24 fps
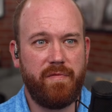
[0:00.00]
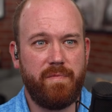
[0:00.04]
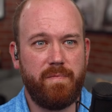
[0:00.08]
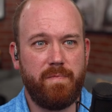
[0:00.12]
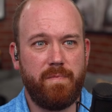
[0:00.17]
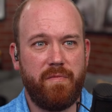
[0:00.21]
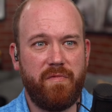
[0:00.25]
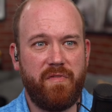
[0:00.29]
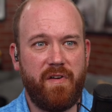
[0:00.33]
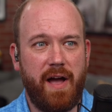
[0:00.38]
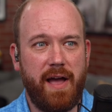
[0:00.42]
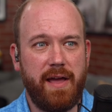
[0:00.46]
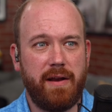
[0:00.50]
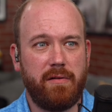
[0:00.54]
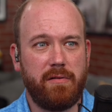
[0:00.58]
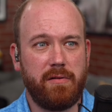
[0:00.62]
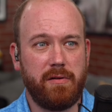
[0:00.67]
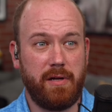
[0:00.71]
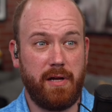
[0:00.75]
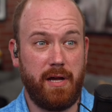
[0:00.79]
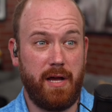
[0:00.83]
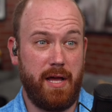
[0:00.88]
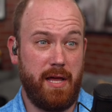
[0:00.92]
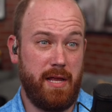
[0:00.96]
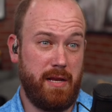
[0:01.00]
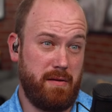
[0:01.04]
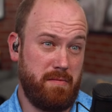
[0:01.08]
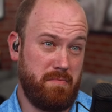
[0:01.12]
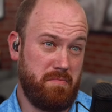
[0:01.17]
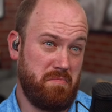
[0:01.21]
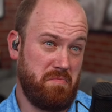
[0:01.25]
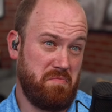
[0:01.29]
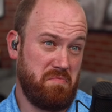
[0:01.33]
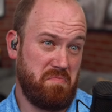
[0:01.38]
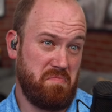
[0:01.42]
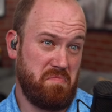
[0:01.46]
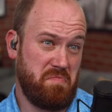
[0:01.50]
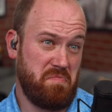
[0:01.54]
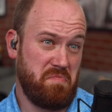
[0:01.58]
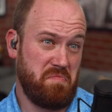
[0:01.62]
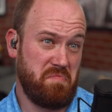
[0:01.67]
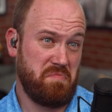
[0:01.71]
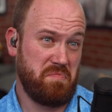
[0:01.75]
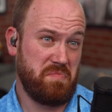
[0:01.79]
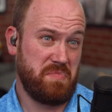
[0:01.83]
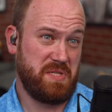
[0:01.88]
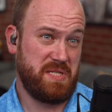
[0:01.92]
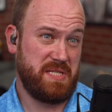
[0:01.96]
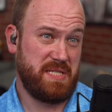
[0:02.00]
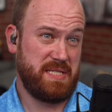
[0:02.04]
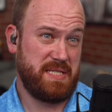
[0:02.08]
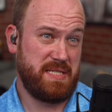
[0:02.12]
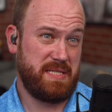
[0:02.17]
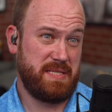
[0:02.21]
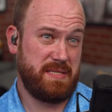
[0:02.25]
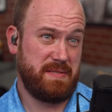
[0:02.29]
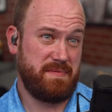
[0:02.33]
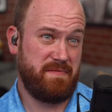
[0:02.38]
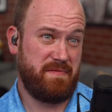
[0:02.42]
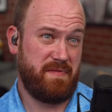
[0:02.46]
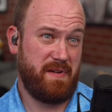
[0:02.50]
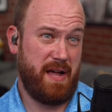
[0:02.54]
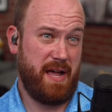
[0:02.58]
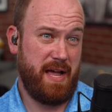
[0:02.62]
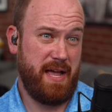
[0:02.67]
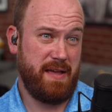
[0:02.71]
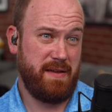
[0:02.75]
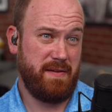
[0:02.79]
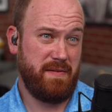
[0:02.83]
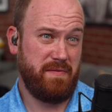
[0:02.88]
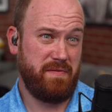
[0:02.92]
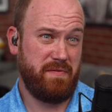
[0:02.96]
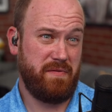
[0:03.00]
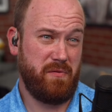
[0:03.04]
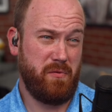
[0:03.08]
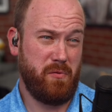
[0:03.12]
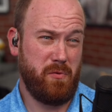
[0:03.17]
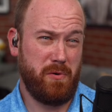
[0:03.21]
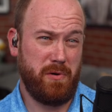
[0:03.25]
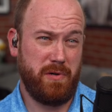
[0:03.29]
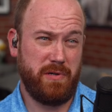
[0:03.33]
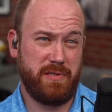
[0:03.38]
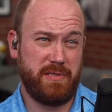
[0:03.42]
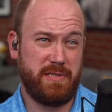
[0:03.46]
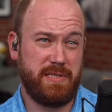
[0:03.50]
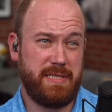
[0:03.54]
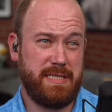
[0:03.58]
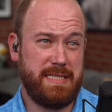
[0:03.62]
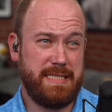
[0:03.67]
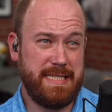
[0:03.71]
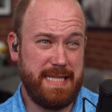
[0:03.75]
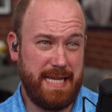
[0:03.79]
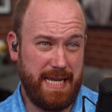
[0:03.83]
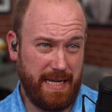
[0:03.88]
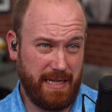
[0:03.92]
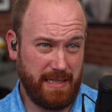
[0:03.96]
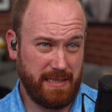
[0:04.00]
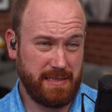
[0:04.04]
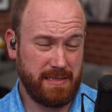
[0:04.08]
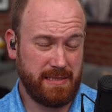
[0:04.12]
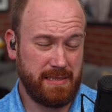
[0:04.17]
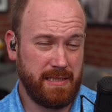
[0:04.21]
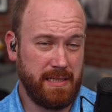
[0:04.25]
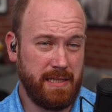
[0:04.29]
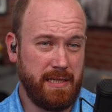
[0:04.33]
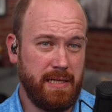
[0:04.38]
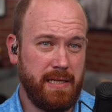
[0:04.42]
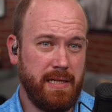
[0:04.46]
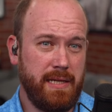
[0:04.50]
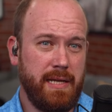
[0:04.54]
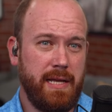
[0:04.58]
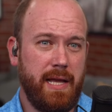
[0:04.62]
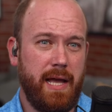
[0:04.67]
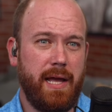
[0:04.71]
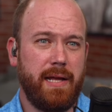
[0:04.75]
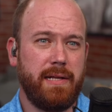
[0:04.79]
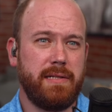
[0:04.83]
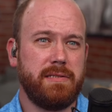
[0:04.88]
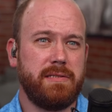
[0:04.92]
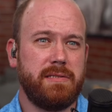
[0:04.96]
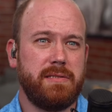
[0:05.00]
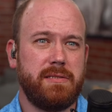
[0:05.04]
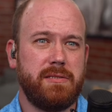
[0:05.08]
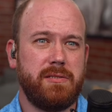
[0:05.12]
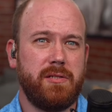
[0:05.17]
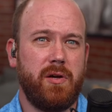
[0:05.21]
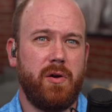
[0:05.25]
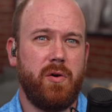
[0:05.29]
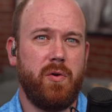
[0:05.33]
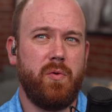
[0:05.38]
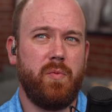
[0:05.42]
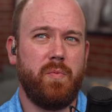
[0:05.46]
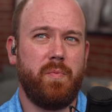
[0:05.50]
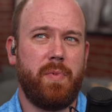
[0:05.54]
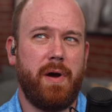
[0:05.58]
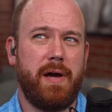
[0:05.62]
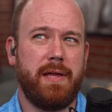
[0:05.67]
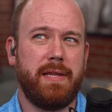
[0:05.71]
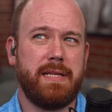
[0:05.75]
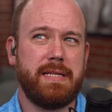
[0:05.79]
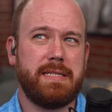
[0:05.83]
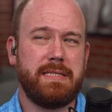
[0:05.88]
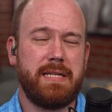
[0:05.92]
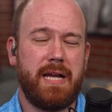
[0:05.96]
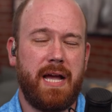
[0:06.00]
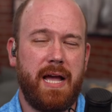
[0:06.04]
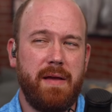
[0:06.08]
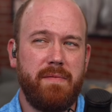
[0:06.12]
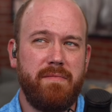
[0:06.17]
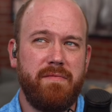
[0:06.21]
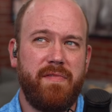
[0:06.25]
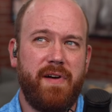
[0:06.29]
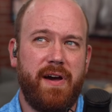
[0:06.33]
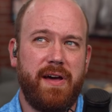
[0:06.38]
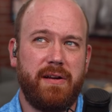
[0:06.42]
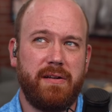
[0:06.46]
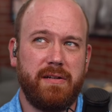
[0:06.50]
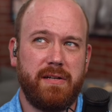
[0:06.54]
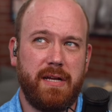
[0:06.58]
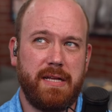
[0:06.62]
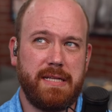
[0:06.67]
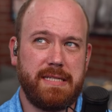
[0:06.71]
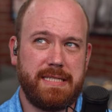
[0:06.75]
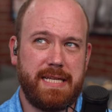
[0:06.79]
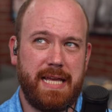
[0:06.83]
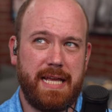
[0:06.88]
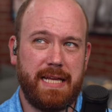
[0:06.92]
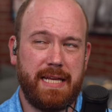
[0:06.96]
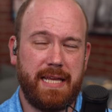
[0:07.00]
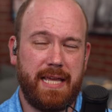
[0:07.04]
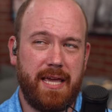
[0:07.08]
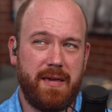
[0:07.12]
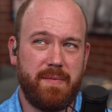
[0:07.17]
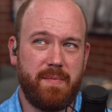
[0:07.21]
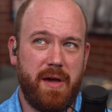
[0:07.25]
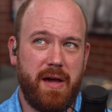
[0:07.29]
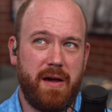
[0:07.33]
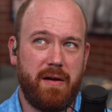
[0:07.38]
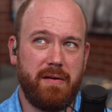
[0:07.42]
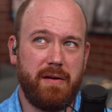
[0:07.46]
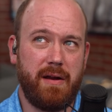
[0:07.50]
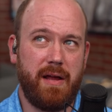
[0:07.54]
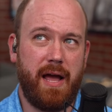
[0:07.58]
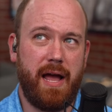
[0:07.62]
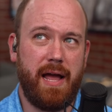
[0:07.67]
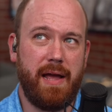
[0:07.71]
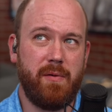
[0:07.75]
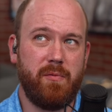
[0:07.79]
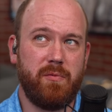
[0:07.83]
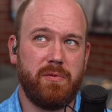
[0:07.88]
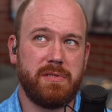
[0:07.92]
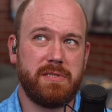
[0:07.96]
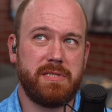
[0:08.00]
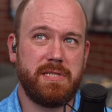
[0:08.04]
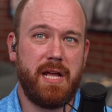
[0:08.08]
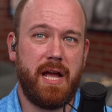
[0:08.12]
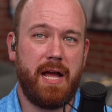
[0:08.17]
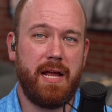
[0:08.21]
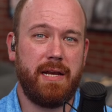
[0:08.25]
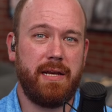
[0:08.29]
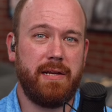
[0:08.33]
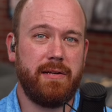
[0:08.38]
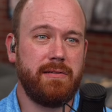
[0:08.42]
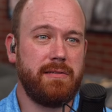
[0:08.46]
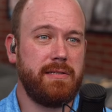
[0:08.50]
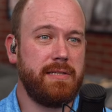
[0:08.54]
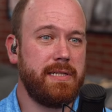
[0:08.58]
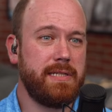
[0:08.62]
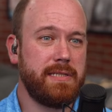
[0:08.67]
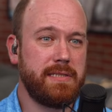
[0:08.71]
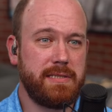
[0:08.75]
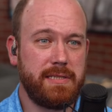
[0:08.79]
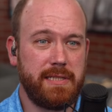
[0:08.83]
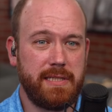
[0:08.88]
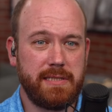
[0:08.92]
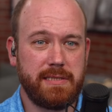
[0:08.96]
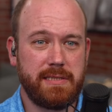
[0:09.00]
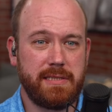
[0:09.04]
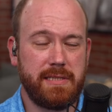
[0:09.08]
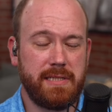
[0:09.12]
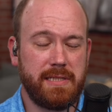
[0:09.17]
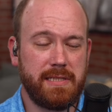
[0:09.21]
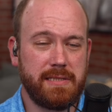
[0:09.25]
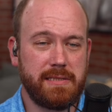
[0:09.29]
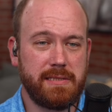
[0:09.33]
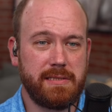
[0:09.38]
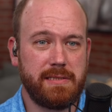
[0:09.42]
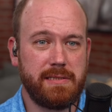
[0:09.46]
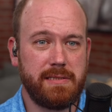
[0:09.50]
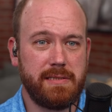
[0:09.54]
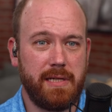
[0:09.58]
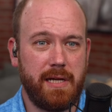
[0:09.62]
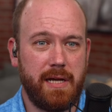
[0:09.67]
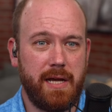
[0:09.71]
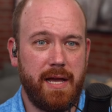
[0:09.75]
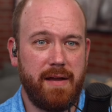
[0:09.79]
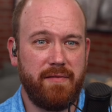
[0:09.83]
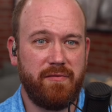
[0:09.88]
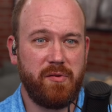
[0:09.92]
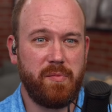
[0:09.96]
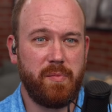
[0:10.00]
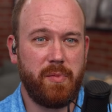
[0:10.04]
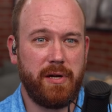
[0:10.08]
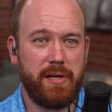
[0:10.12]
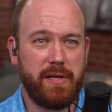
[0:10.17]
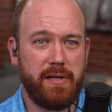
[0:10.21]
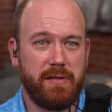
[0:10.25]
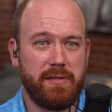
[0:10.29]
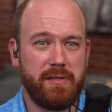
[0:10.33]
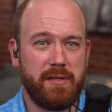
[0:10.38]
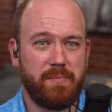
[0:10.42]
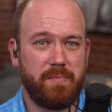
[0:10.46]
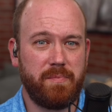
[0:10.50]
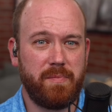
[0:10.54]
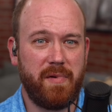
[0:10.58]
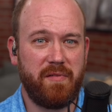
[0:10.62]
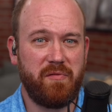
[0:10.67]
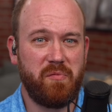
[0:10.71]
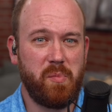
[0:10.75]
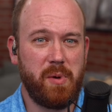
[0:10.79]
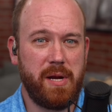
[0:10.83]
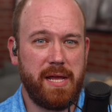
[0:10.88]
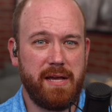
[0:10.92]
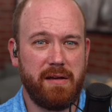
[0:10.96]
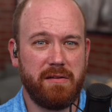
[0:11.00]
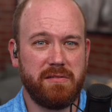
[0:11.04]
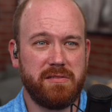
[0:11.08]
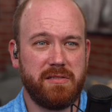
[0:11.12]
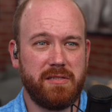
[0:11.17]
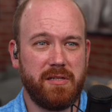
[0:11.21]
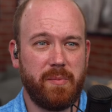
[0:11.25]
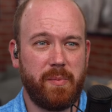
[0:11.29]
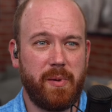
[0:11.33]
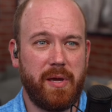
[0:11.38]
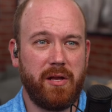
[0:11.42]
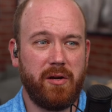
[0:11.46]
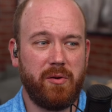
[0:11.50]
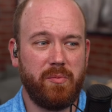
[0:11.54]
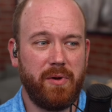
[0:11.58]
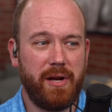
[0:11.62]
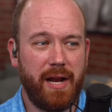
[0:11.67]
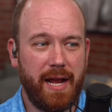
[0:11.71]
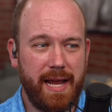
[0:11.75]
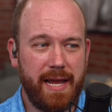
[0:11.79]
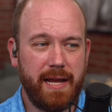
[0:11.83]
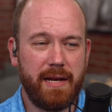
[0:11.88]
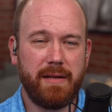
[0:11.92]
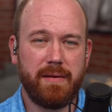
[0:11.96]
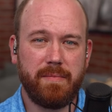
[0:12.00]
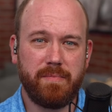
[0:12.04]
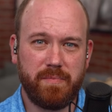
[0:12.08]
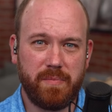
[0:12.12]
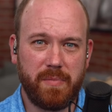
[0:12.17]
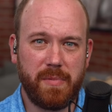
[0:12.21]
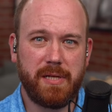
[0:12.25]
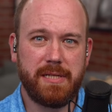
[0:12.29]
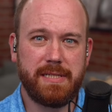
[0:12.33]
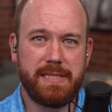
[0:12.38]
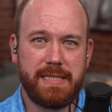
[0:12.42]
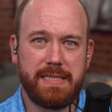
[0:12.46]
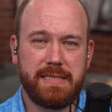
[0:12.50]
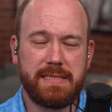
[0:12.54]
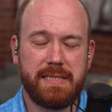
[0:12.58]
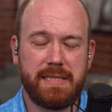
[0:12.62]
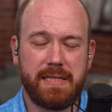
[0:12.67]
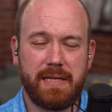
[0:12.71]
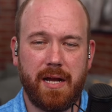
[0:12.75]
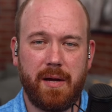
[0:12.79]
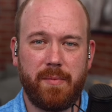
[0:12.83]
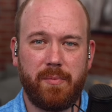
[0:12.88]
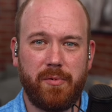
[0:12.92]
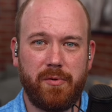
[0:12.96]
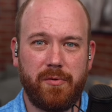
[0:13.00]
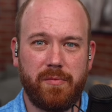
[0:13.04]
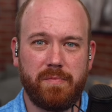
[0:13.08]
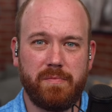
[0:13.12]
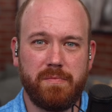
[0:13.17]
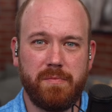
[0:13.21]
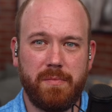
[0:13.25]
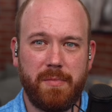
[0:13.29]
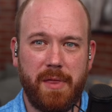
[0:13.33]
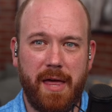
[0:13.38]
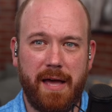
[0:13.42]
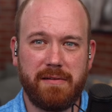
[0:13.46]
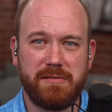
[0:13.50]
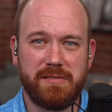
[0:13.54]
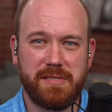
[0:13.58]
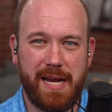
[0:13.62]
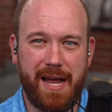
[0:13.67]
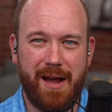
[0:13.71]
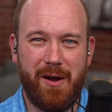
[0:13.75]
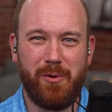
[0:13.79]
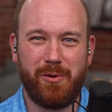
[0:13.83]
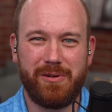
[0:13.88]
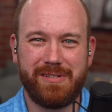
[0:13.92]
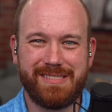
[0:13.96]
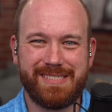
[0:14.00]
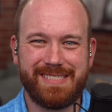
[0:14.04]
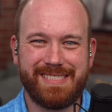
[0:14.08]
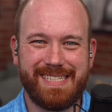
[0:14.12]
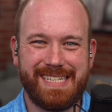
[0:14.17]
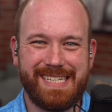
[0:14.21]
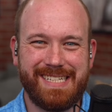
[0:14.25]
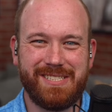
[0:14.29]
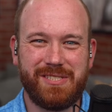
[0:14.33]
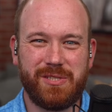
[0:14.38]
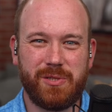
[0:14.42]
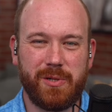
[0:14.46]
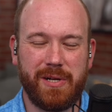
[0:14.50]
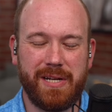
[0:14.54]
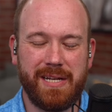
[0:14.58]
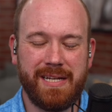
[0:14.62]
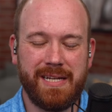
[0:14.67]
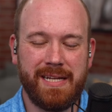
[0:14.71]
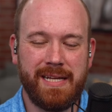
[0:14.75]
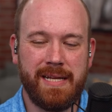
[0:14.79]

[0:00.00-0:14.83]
Final Cut 5 or 6. And so by the time Final Cut 10 came out, I was not nearly as seasoned as everybody else in the panel, but I had a decent couple thousand hours into it.